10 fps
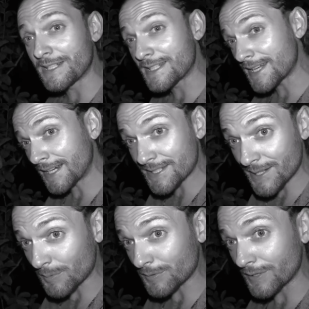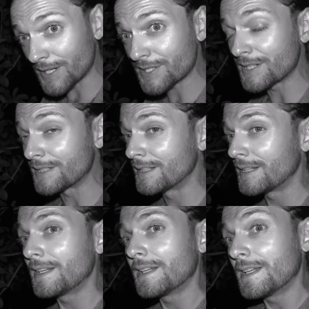and sex separation and
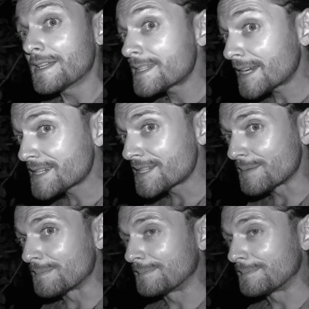sexism,